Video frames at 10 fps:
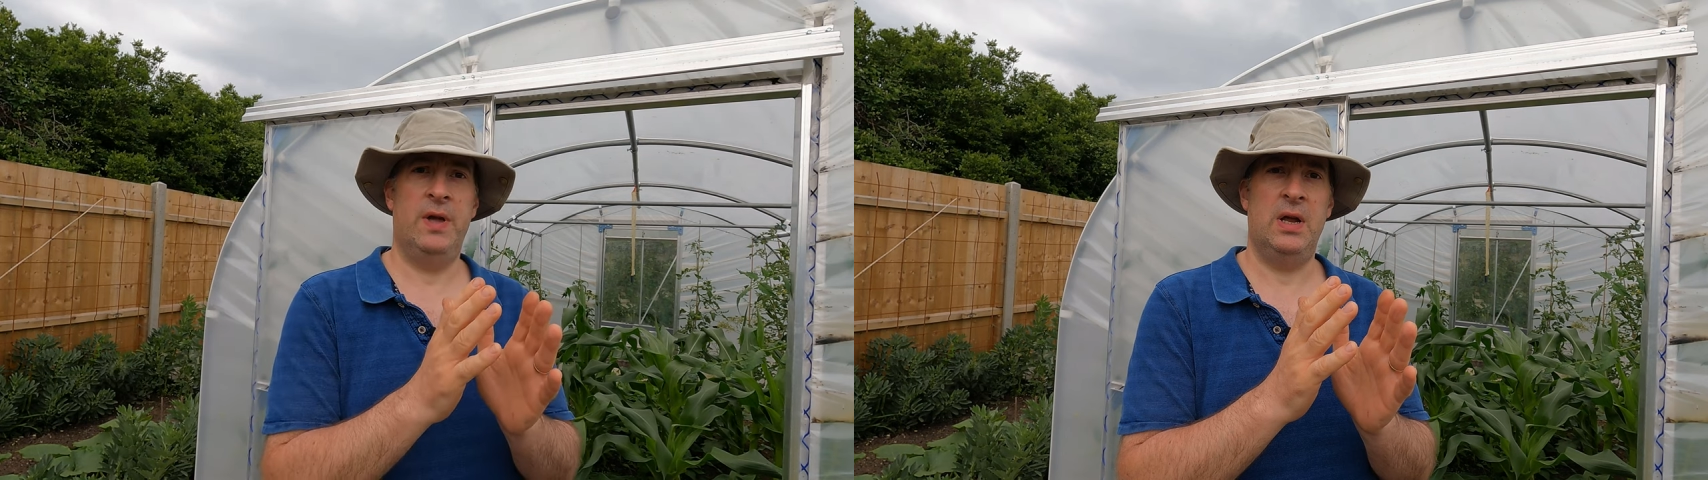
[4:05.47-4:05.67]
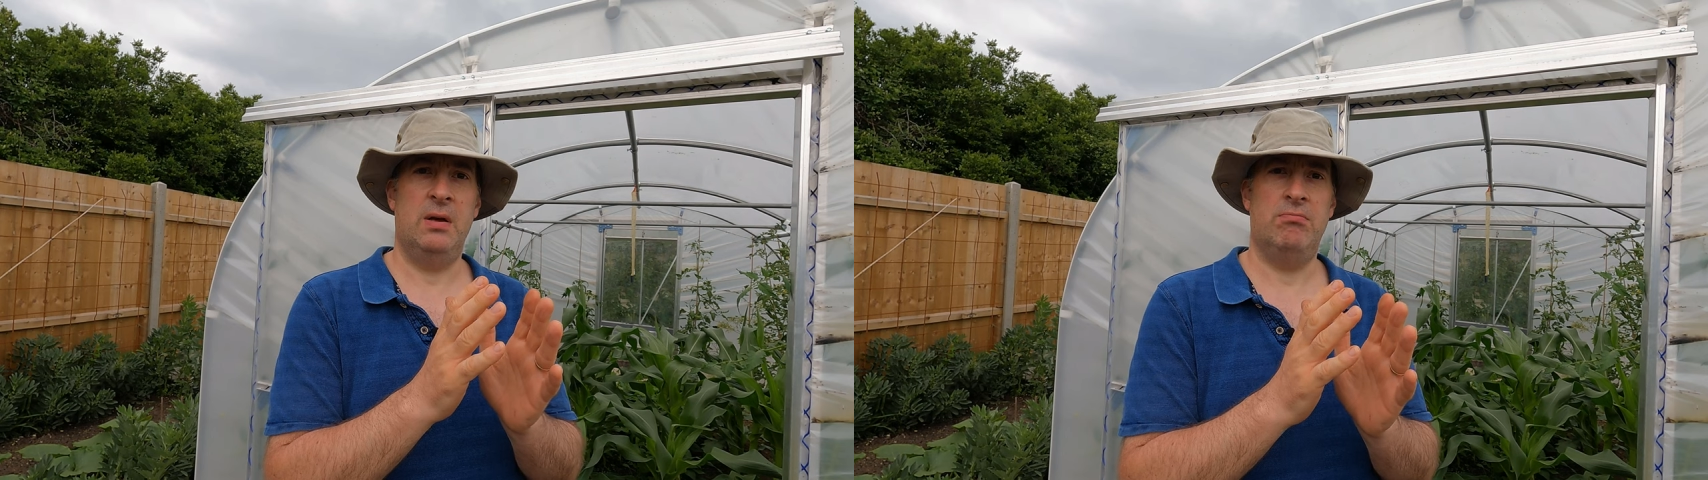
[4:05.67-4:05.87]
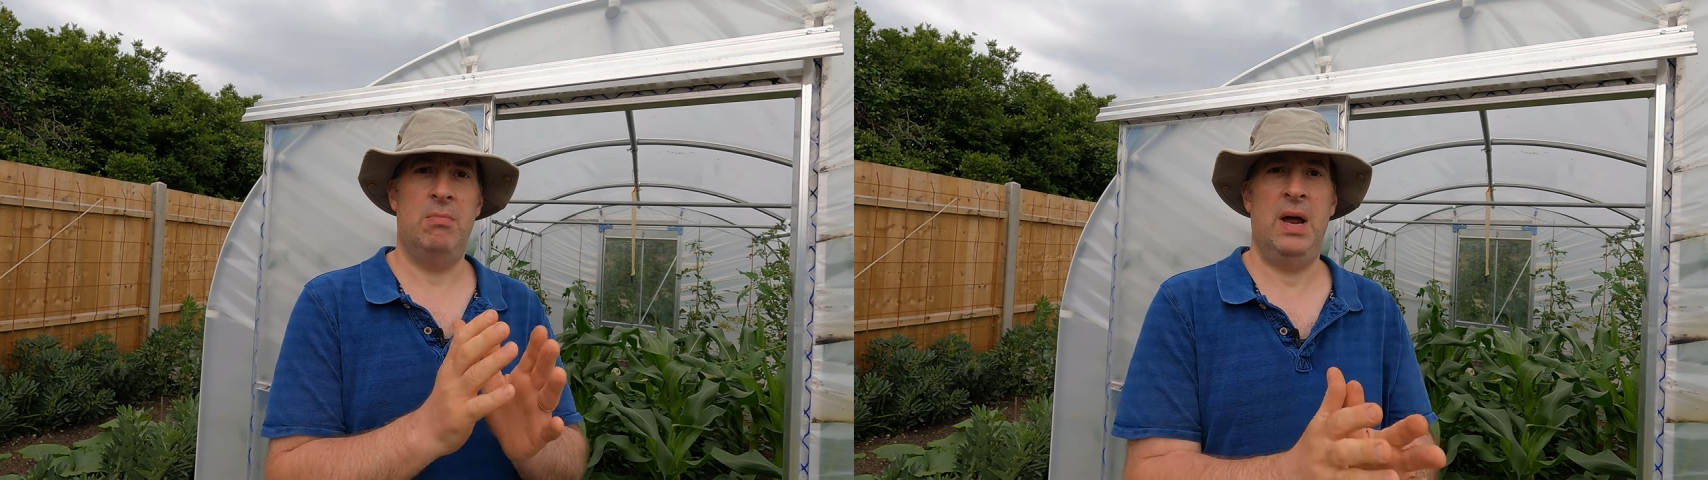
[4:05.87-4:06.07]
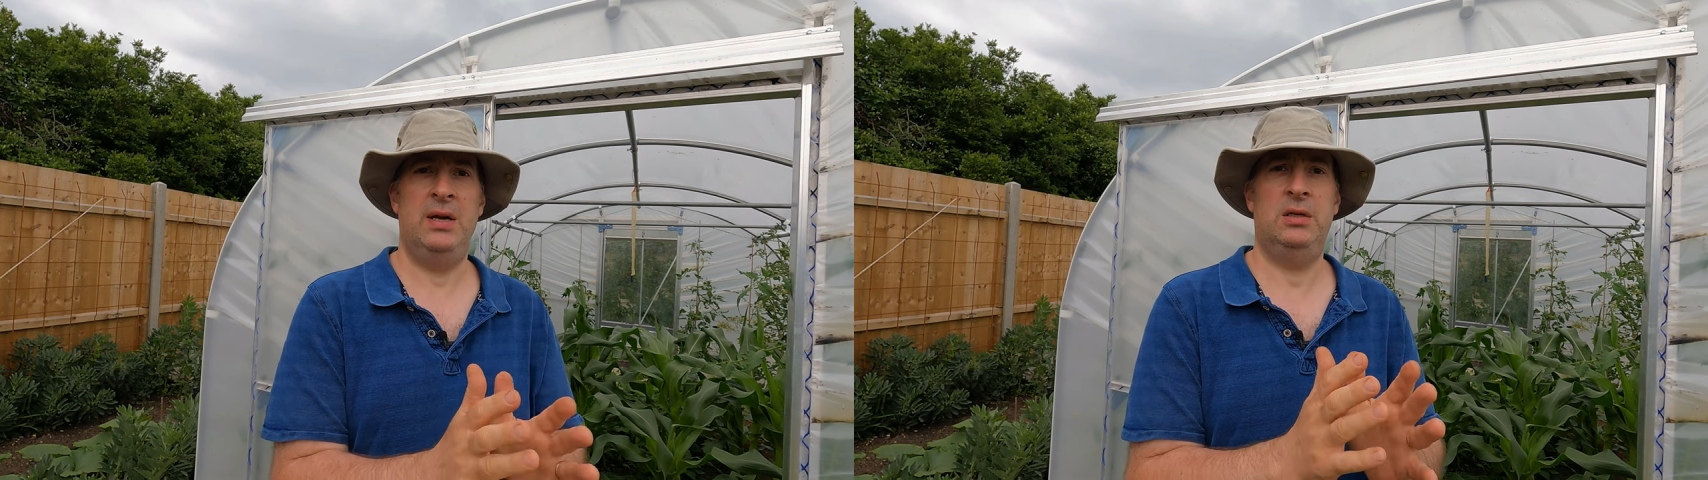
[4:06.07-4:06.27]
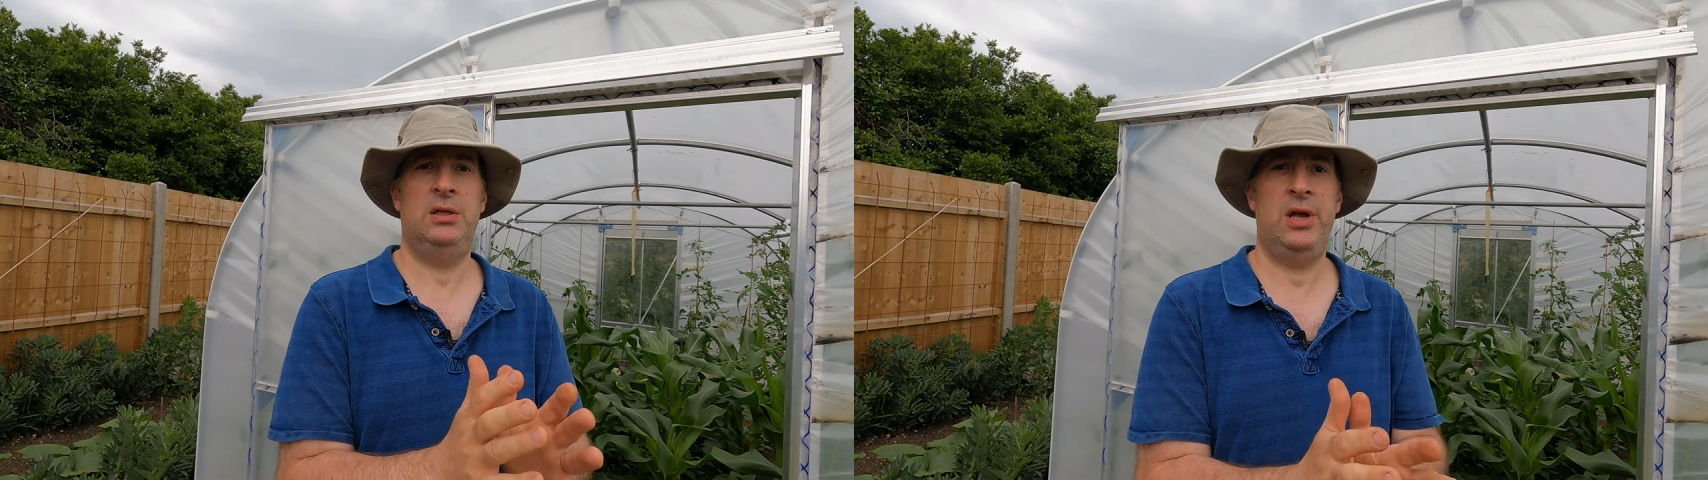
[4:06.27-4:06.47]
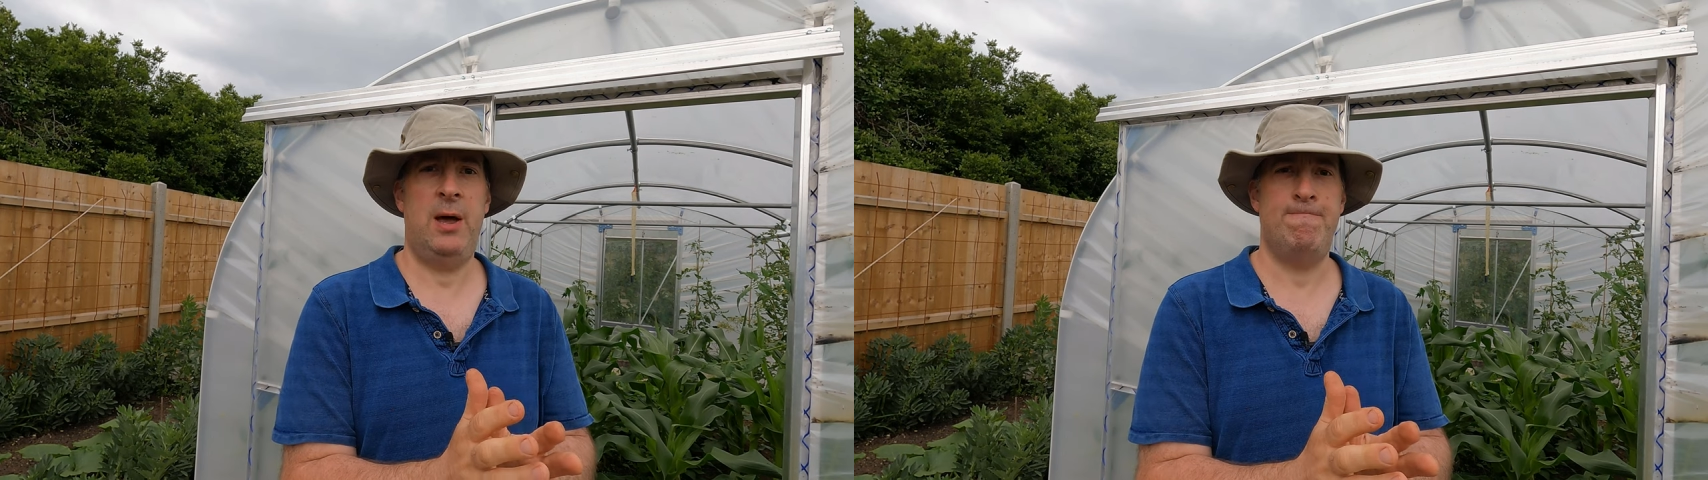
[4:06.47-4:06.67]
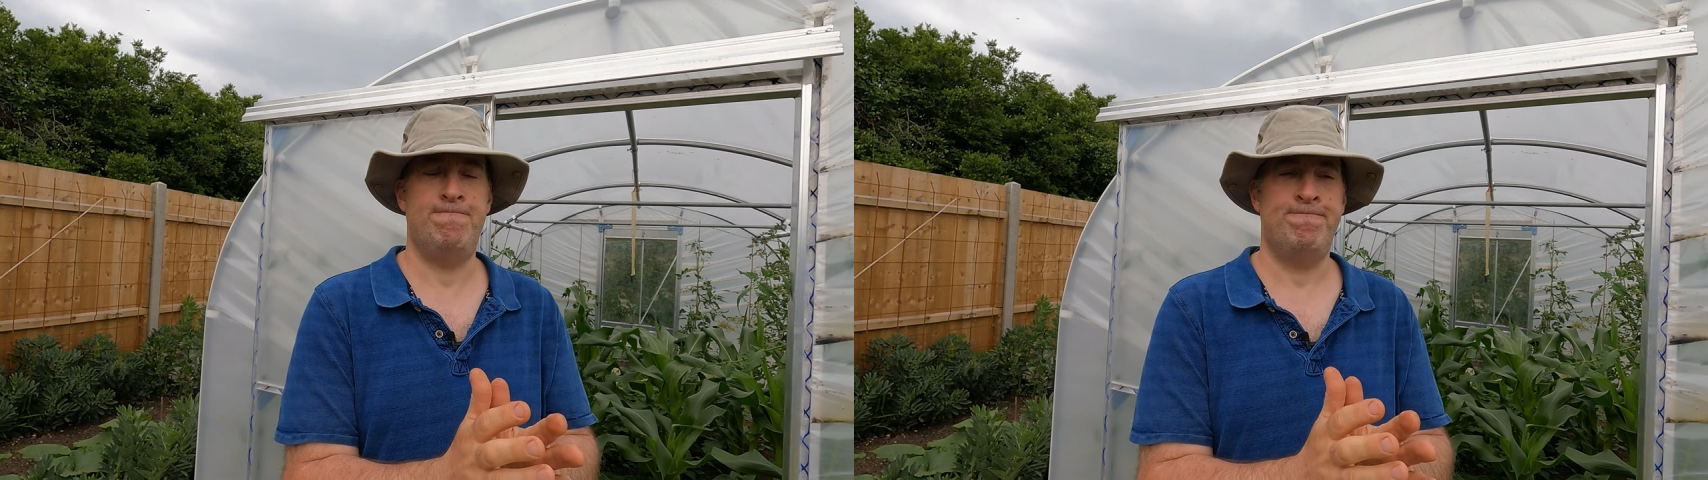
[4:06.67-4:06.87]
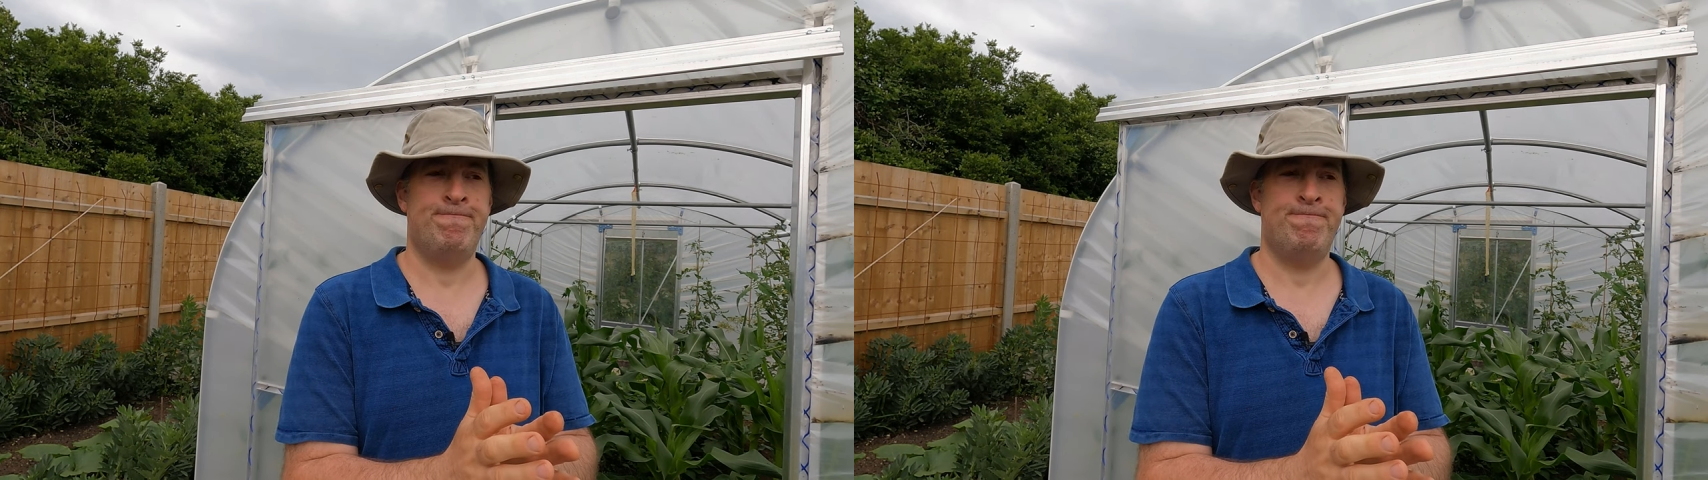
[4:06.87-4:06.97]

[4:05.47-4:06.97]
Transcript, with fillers: the main stem.